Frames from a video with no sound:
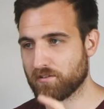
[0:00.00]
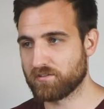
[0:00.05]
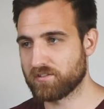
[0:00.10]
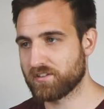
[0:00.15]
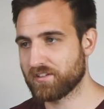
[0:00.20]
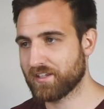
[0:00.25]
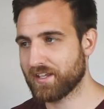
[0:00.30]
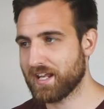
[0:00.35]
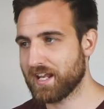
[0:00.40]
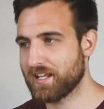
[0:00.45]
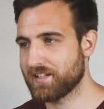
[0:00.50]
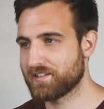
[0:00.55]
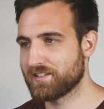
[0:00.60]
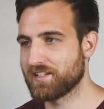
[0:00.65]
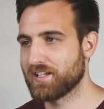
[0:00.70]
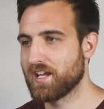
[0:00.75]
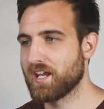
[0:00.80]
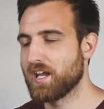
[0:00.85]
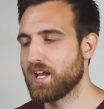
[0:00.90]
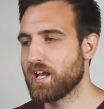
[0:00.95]
those
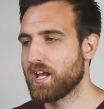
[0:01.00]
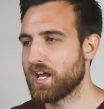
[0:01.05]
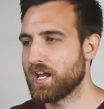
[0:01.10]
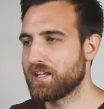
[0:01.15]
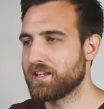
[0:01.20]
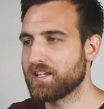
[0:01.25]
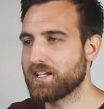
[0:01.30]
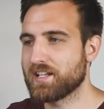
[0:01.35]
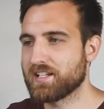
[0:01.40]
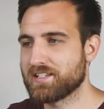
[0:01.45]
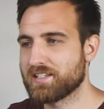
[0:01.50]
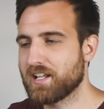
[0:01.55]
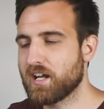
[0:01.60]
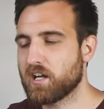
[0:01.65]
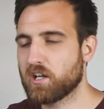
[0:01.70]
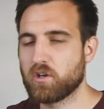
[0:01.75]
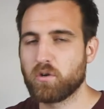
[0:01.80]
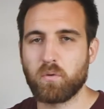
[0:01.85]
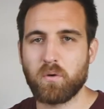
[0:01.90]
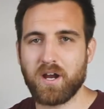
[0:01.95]
slants. And then it's
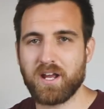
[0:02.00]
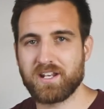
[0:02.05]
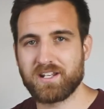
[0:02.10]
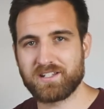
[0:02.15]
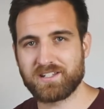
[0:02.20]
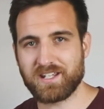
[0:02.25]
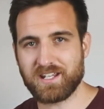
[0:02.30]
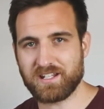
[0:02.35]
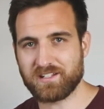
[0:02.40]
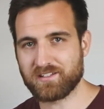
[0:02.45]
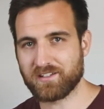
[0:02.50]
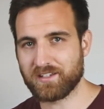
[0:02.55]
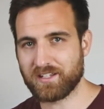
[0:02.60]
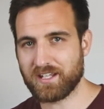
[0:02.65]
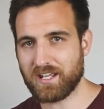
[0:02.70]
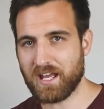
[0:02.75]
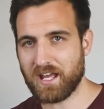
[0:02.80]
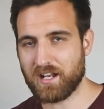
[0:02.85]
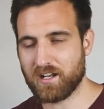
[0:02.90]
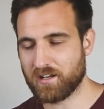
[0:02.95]
not quite as
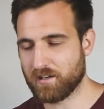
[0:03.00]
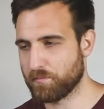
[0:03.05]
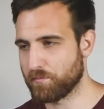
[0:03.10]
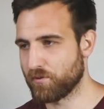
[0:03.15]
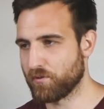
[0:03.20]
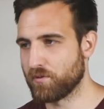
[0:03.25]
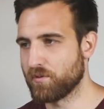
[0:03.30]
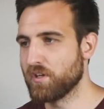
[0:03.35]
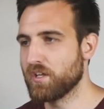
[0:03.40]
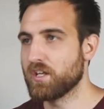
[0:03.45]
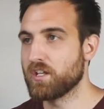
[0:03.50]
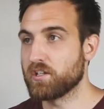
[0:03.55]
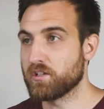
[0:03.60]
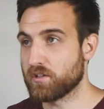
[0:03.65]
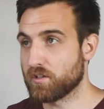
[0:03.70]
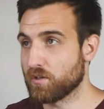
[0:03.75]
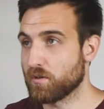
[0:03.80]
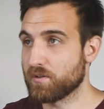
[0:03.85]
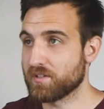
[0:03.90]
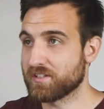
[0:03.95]
easily editable. You
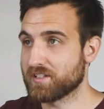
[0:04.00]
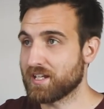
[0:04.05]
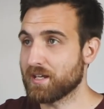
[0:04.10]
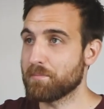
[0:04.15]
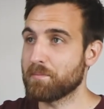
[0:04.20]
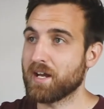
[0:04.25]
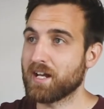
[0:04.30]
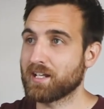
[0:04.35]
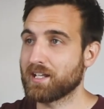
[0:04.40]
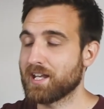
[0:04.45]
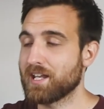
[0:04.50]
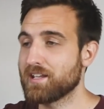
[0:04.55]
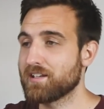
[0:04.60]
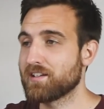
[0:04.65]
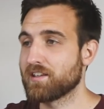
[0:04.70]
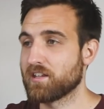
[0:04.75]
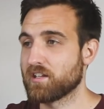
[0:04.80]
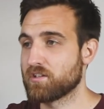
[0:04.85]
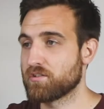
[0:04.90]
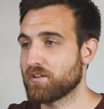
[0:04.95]
can always get back
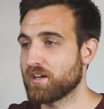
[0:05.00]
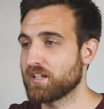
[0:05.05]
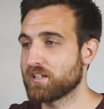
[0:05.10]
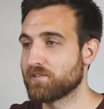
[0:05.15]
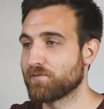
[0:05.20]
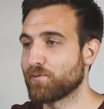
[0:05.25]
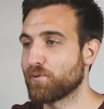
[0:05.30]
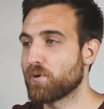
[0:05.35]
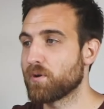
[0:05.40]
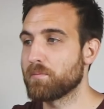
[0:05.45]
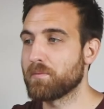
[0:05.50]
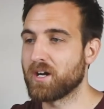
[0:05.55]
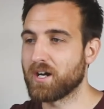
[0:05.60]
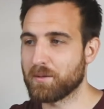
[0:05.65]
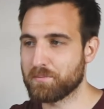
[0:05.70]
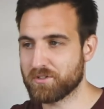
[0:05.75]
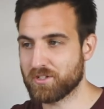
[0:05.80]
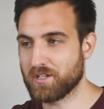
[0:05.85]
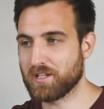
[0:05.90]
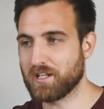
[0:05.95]
into the transform
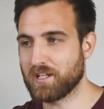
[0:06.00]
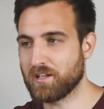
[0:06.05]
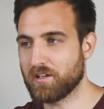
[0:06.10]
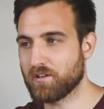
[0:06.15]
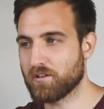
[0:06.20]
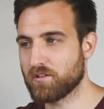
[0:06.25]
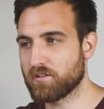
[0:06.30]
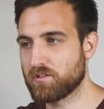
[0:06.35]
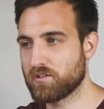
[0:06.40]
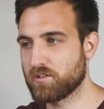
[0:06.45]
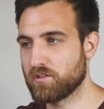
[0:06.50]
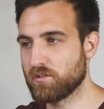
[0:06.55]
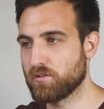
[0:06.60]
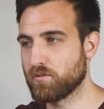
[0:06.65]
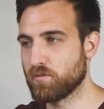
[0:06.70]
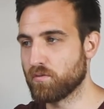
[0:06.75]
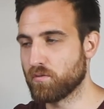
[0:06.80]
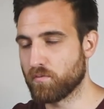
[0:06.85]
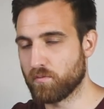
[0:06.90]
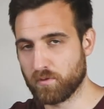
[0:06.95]
option here
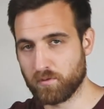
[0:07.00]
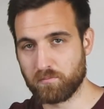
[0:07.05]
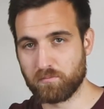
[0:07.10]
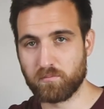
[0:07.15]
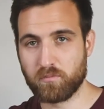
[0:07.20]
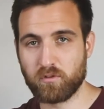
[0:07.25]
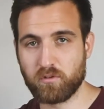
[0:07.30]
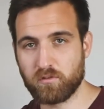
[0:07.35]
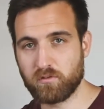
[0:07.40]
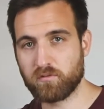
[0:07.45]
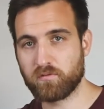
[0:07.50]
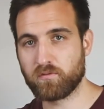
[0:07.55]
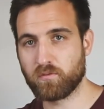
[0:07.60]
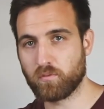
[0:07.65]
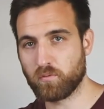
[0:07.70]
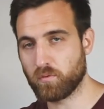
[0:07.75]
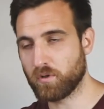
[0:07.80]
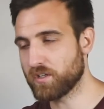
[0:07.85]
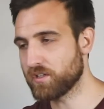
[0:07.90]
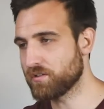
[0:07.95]
to remove
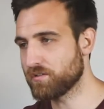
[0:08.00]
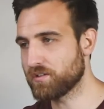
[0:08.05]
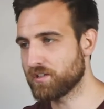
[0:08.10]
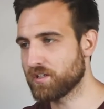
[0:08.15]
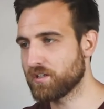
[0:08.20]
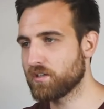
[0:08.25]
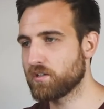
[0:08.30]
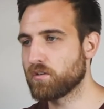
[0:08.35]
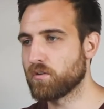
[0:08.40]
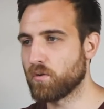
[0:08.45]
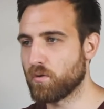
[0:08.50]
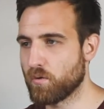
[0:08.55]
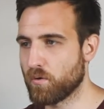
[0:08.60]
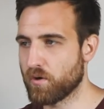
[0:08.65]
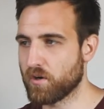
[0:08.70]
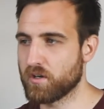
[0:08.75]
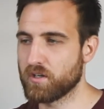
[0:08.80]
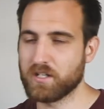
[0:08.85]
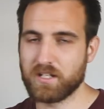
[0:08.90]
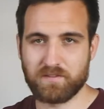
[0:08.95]
what you did
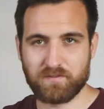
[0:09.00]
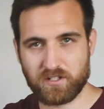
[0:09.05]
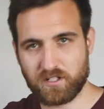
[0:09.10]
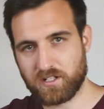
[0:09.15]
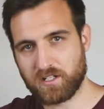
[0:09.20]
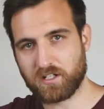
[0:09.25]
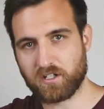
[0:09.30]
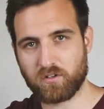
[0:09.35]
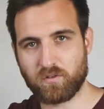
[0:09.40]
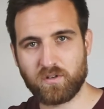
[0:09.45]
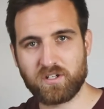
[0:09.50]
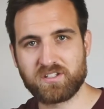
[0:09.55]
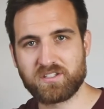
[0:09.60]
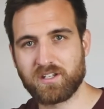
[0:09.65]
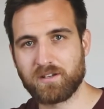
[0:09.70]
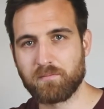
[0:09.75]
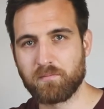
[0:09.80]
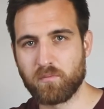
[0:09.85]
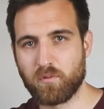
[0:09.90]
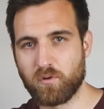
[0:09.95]
or even
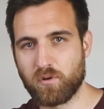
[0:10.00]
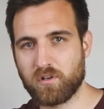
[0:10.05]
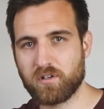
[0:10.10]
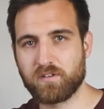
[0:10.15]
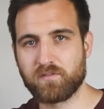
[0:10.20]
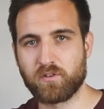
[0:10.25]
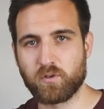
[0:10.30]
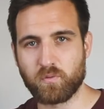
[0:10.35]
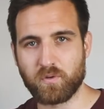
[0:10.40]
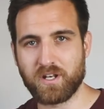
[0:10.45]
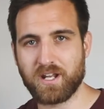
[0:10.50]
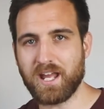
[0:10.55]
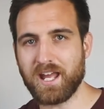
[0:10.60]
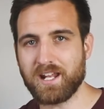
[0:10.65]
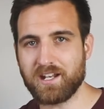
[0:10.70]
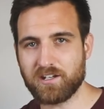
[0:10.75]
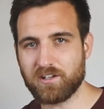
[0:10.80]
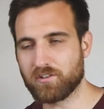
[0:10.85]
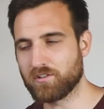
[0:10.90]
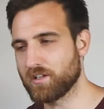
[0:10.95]
increase it more if you want to
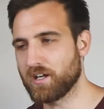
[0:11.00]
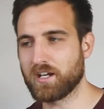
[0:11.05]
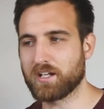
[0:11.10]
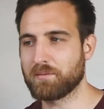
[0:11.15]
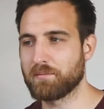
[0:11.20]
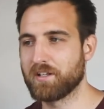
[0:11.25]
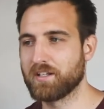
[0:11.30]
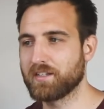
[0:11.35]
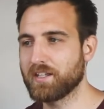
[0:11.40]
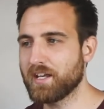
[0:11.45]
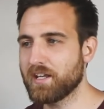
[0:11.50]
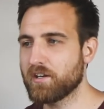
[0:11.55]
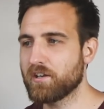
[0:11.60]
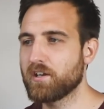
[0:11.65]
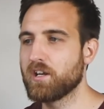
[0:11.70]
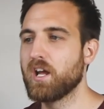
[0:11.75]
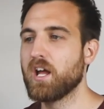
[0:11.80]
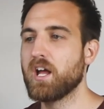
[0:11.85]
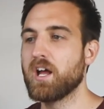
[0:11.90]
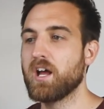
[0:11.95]
edit your document
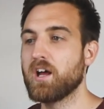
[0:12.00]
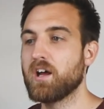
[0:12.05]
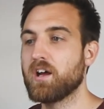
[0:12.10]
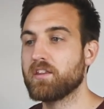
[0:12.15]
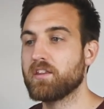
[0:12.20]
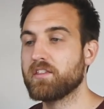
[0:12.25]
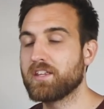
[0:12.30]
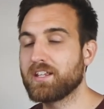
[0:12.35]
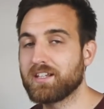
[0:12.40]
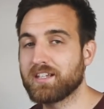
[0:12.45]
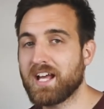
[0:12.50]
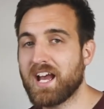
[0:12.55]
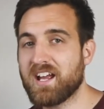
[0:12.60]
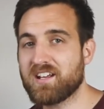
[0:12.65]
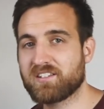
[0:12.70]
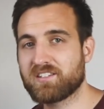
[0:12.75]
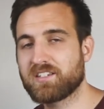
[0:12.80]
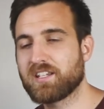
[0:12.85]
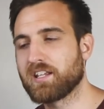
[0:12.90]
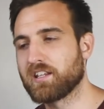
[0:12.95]
later. The
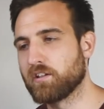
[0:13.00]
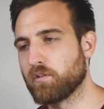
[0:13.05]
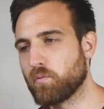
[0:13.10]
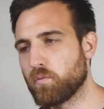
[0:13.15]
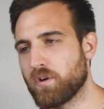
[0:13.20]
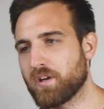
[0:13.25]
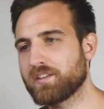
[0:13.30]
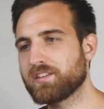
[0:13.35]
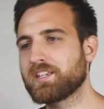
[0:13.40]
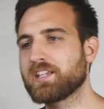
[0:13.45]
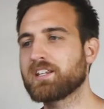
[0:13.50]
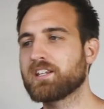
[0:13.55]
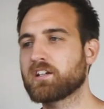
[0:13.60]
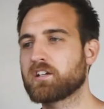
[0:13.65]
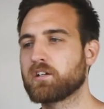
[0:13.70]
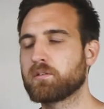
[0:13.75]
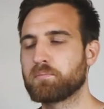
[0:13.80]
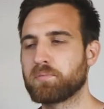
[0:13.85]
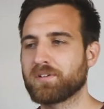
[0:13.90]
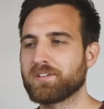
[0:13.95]
last thing, the one thing
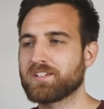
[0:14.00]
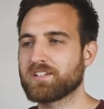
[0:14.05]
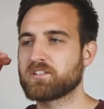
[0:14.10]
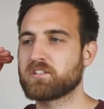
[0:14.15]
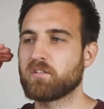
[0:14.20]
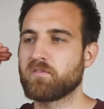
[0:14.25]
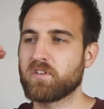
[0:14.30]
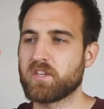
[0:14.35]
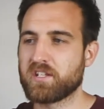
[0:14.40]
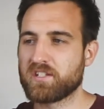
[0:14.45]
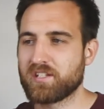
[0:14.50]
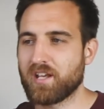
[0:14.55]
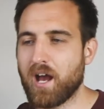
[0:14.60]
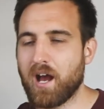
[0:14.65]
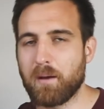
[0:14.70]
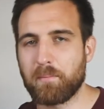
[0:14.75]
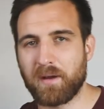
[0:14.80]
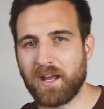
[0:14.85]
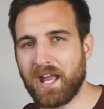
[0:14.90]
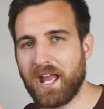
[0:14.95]
that could put this over the
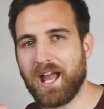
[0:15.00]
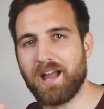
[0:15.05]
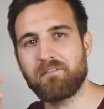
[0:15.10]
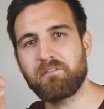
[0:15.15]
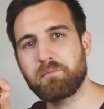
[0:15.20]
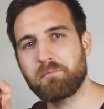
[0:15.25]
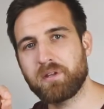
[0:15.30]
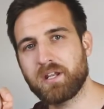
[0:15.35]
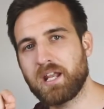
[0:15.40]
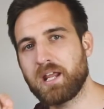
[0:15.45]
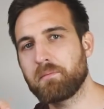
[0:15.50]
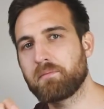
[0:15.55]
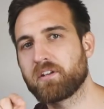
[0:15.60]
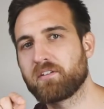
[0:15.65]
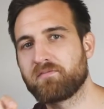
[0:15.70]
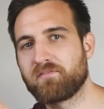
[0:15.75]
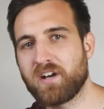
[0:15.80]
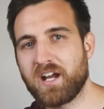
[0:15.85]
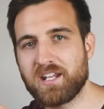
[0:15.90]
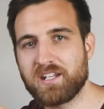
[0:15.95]
top, I haven't been able
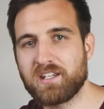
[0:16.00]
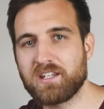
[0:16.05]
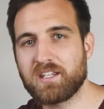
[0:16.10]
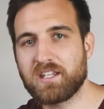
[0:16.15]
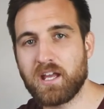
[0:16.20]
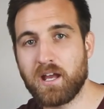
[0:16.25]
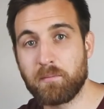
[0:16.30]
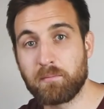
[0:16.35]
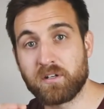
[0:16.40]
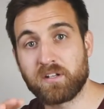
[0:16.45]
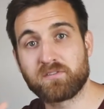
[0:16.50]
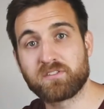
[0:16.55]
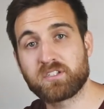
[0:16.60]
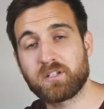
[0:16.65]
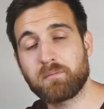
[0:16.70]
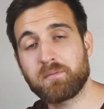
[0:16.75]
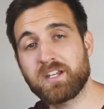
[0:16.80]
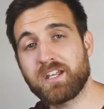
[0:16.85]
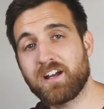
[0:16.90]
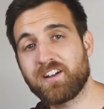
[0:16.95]
to find it yet, but if
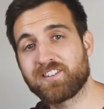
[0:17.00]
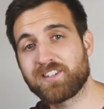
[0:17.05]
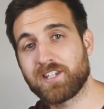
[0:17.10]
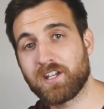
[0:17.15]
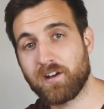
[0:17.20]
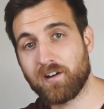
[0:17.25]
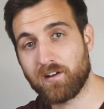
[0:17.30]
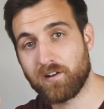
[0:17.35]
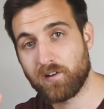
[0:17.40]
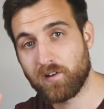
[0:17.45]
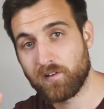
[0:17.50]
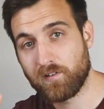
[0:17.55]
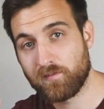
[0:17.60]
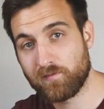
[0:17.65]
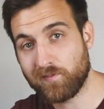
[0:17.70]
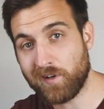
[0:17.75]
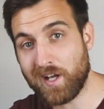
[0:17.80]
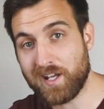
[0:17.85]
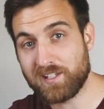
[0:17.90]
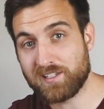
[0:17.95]
somebody out there
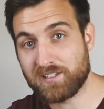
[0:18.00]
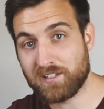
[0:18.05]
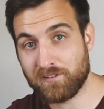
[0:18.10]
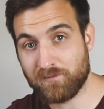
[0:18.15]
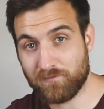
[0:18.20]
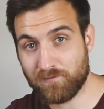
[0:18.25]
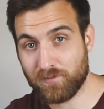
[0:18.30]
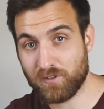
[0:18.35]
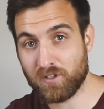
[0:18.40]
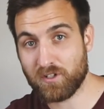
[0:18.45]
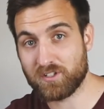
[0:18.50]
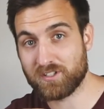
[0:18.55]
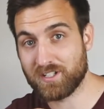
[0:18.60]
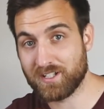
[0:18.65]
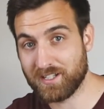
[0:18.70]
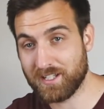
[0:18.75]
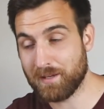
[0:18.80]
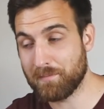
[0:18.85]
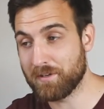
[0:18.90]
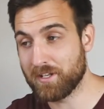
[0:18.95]
finds it
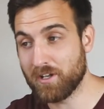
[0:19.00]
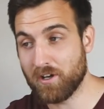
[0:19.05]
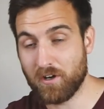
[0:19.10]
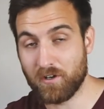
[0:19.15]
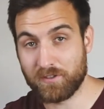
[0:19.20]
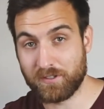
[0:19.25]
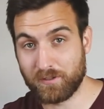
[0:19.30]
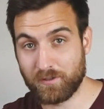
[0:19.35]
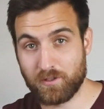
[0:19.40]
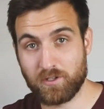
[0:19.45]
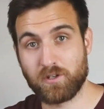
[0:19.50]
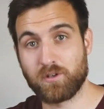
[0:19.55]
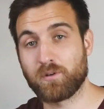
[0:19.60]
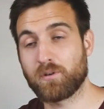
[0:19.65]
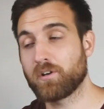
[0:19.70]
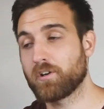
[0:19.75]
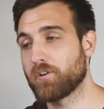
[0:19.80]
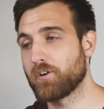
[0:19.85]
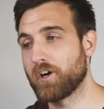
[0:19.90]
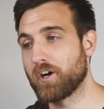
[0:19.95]
first, let me know. I'll do a
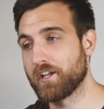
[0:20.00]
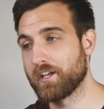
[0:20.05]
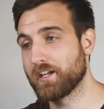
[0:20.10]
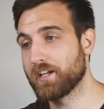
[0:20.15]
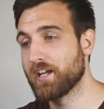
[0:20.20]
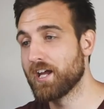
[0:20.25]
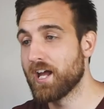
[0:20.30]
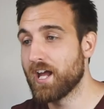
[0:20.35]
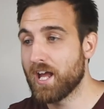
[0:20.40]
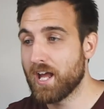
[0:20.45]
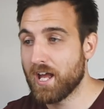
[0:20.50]
tutorial on it.